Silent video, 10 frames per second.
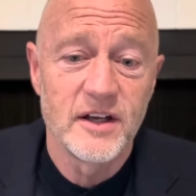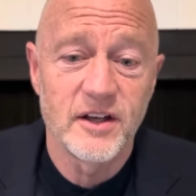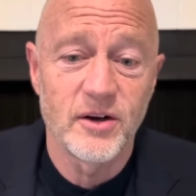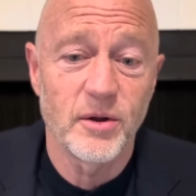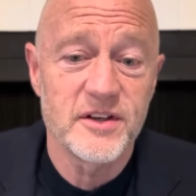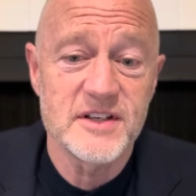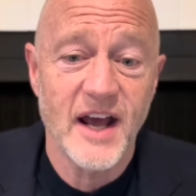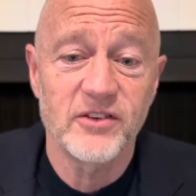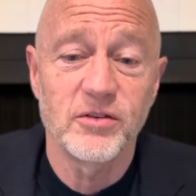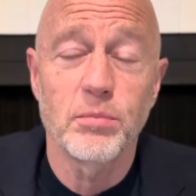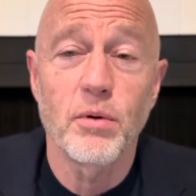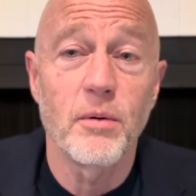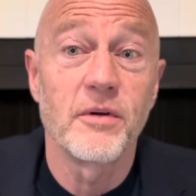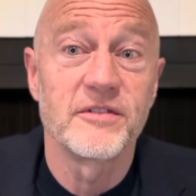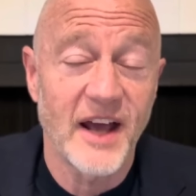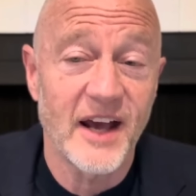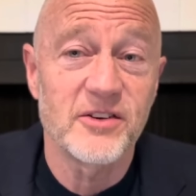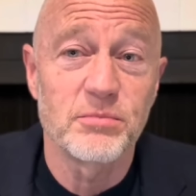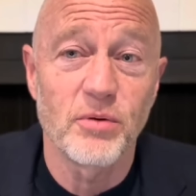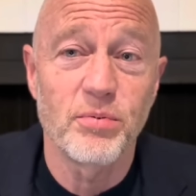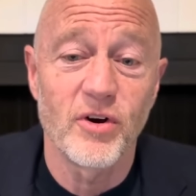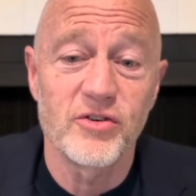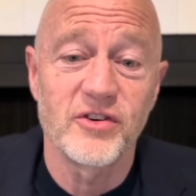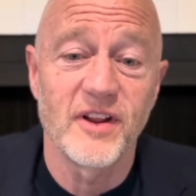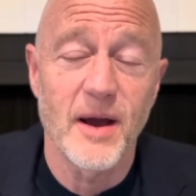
you know what the taxable taxable portion of